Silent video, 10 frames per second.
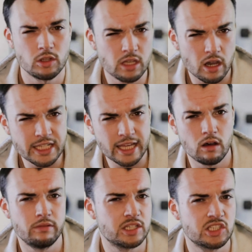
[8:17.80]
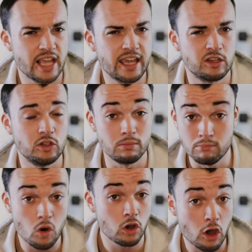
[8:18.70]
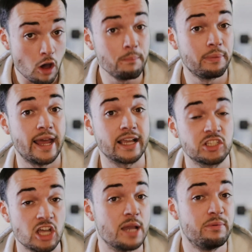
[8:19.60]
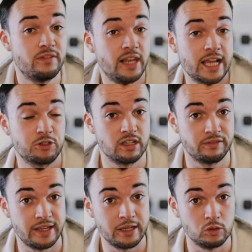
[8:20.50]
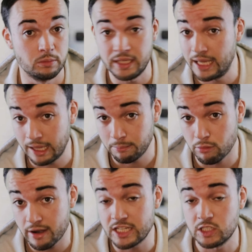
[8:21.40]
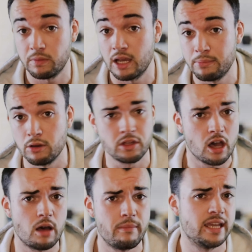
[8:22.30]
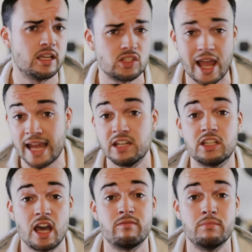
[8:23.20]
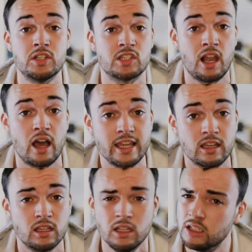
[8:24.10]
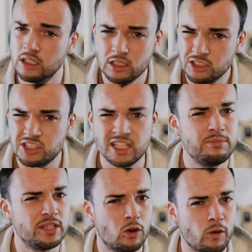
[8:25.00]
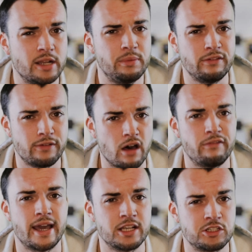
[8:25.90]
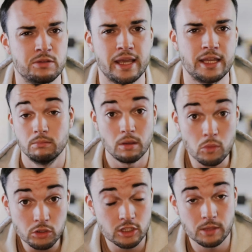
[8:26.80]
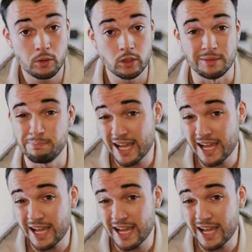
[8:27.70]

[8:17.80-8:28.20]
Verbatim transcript: So the idea of a second, more complex type of electric vehicle being embraced by both car makers and governments alike just seems incredibly far-fetched to me. But more to the point,